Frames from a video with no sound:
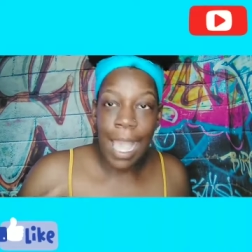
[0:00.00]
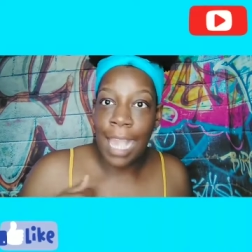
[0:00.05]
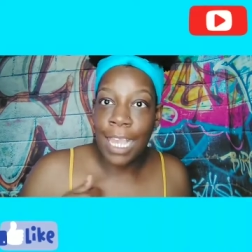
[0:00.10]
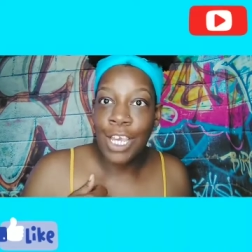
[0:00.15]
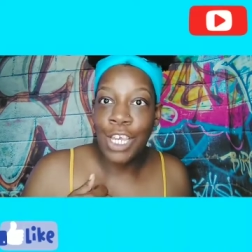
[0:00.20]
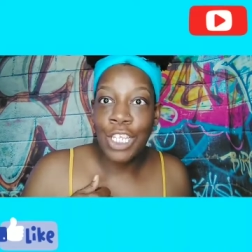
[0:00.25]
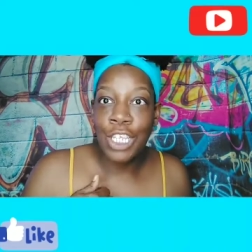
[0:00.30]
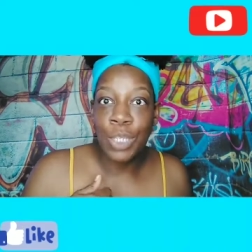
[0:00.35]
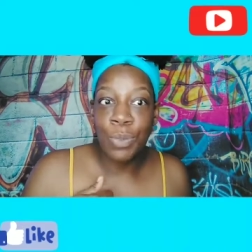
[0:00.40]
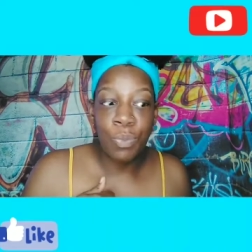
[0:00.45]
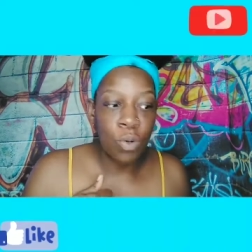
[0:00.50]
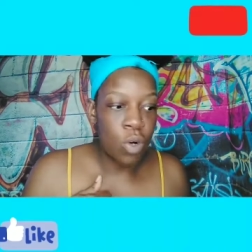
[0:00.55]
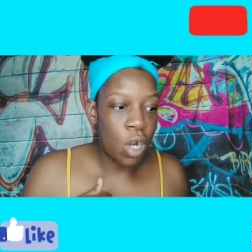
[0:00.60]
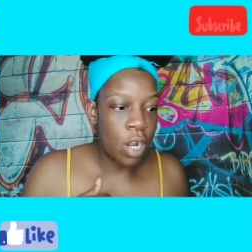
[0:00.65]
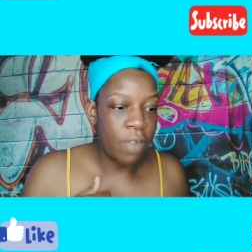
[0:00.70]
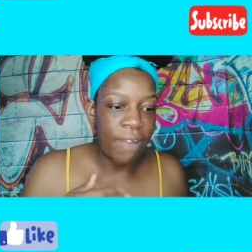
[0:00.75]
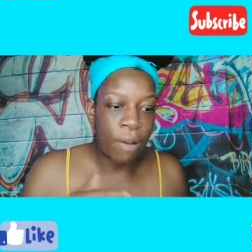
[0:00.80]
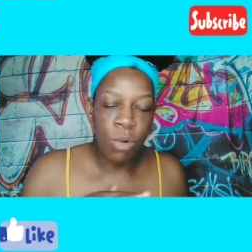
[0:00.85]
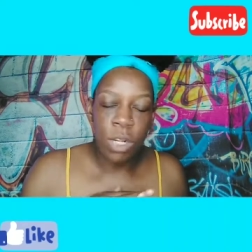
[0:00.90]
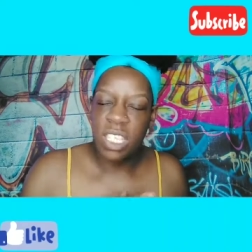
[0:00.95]
I couldn't support her.
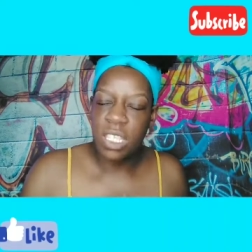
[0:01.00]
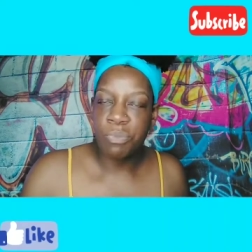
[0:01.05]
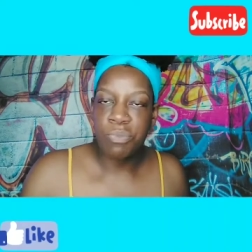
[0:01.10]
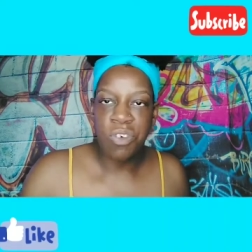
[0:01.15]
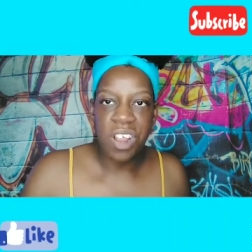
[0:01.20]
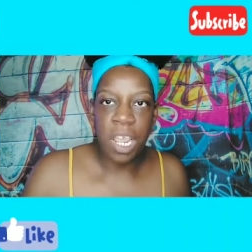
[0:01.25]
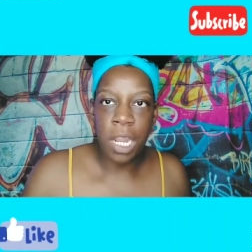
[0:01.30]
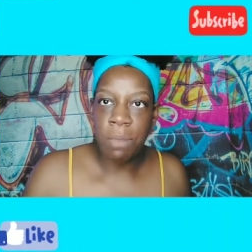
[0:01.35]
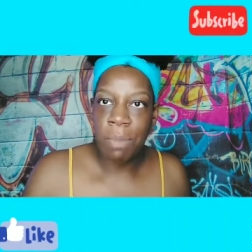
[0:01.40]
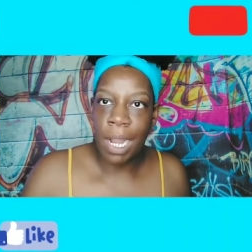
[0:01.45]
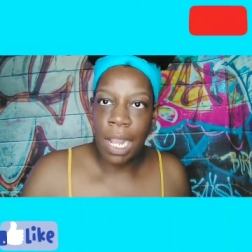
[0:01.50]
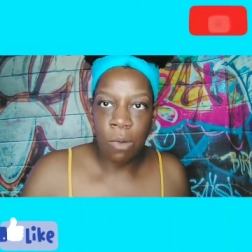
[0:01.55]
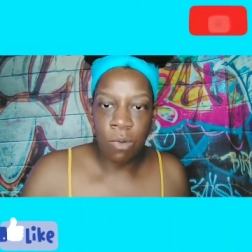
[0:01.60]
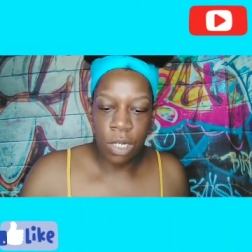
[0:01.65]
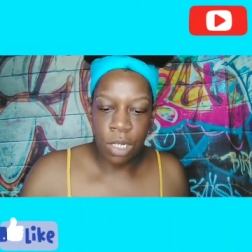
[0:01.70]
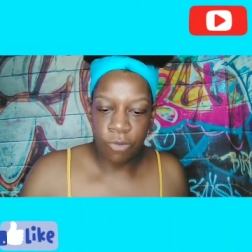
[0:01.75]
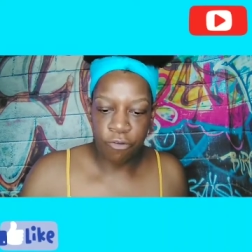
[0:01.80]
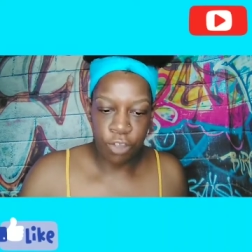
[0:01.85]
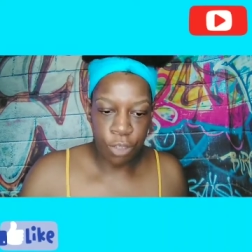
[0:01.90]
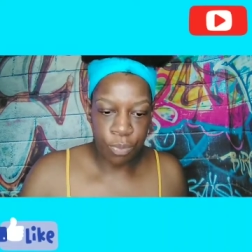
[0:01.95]
If I wanted to support anybody, I
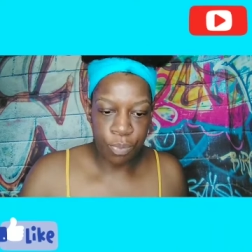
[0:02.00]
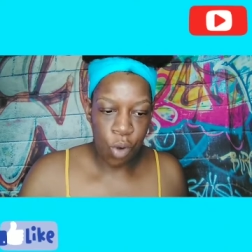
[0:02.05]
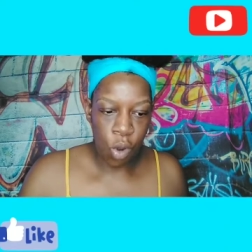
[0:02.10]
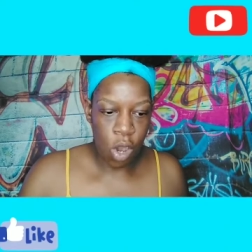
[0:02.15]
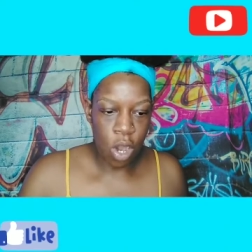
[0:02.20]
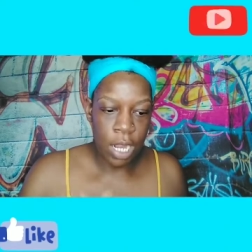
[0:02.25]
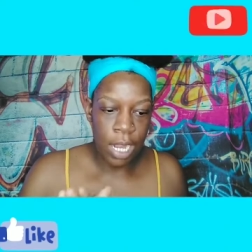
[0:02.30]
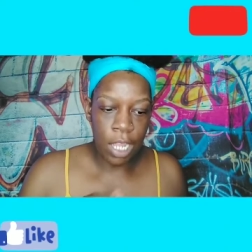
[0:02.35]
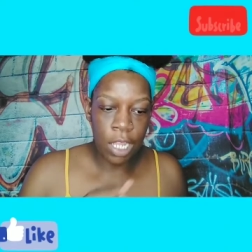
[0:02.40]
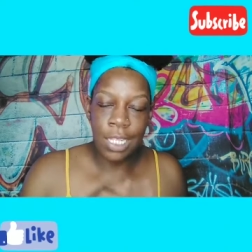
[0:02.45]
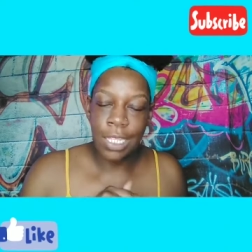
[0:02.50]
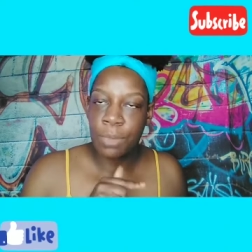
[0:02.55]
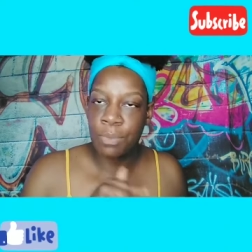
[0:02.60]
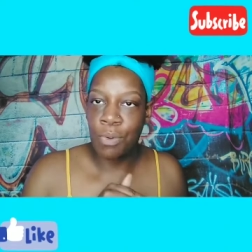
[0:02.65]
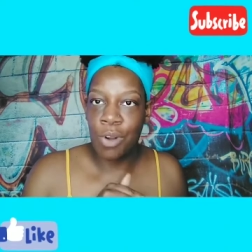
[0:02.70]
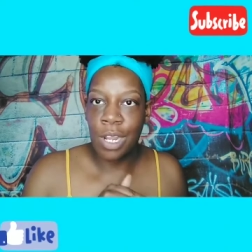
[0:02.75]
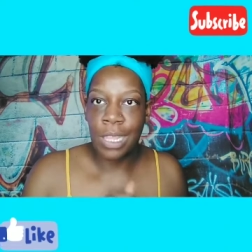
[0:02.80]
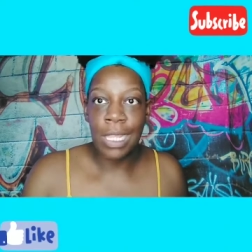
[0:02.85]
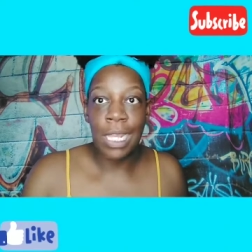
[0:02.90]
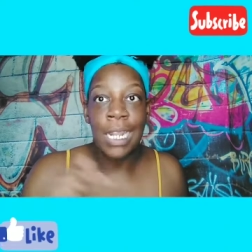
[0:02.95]
wanted to support her. And I couldn't
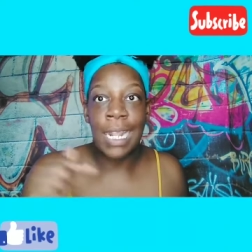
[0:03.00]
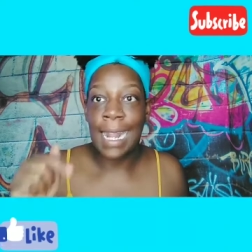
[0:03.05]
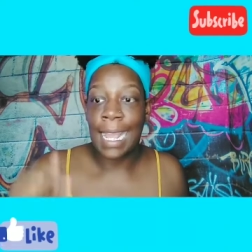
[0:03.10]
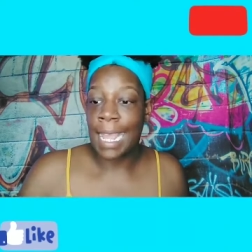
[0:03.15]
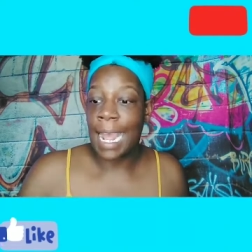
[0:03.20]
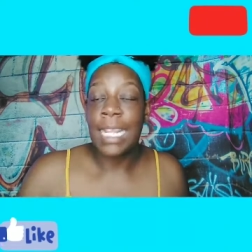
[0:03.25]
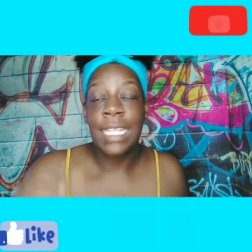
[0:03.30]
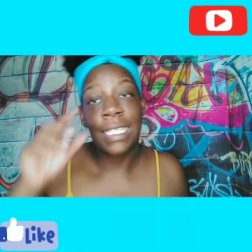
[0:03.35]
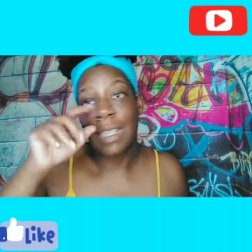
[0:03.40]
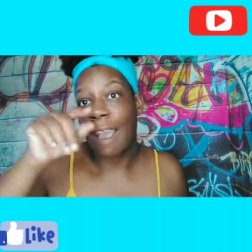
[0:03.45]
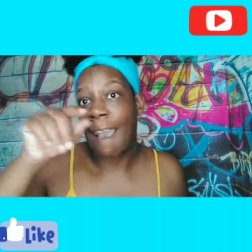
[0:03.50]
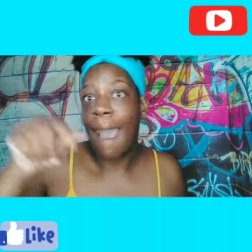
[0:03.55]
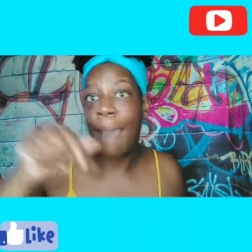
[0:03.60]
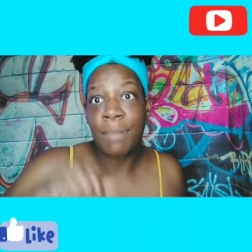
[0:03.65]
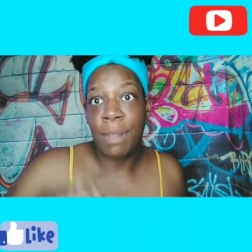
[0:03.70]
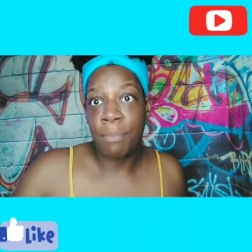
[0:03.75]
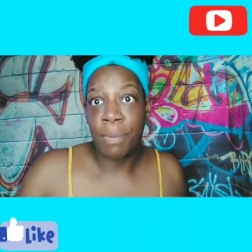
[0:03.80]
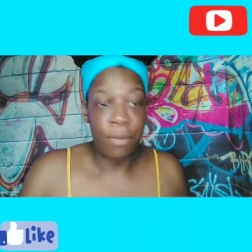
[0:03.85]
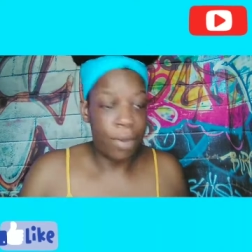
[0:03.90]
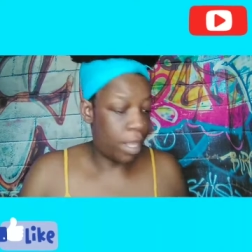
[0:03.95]
support it then. And I got it so I
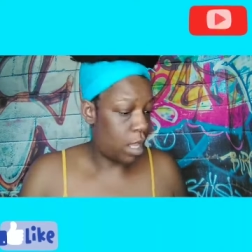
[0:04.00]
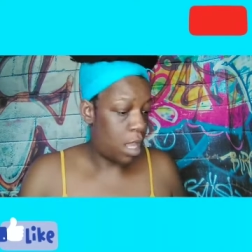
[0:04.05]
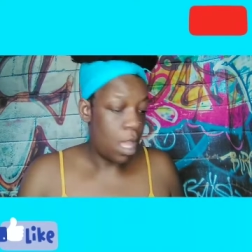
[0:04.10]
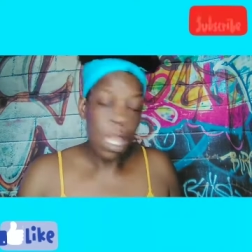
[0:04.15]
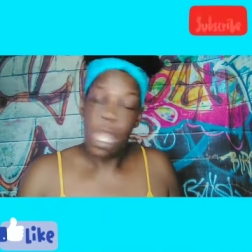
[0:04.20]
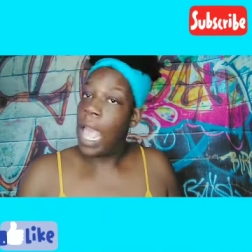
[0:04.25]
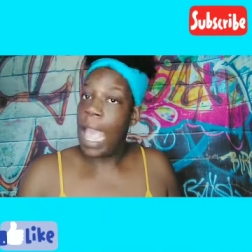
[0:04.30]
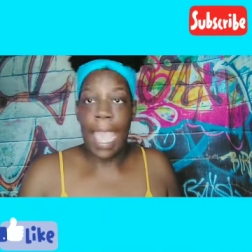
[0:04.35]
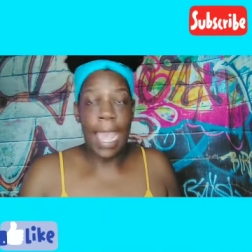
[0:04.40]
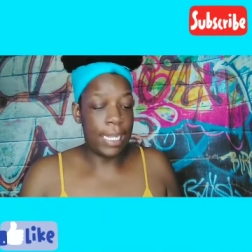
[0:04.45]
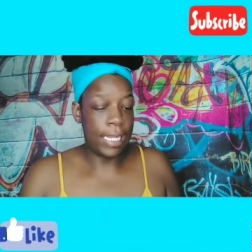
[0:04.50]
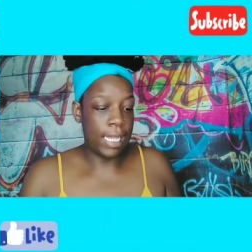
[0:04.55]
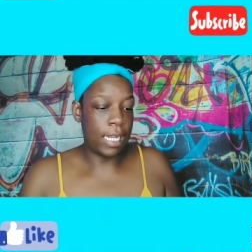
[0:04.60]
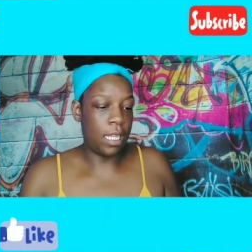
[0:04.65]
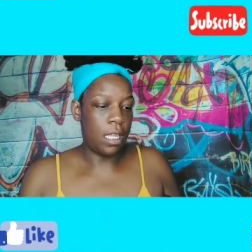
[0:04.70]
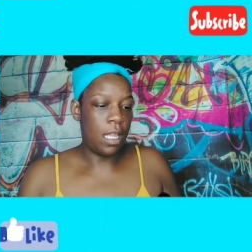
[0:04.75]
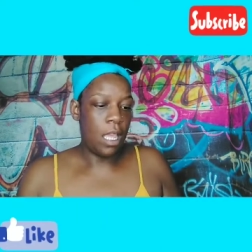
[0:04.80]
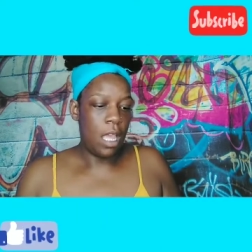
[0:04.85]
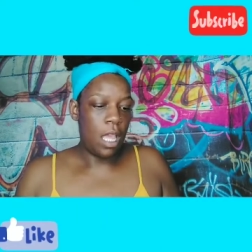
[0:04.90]
hopped up on it. I had to get it.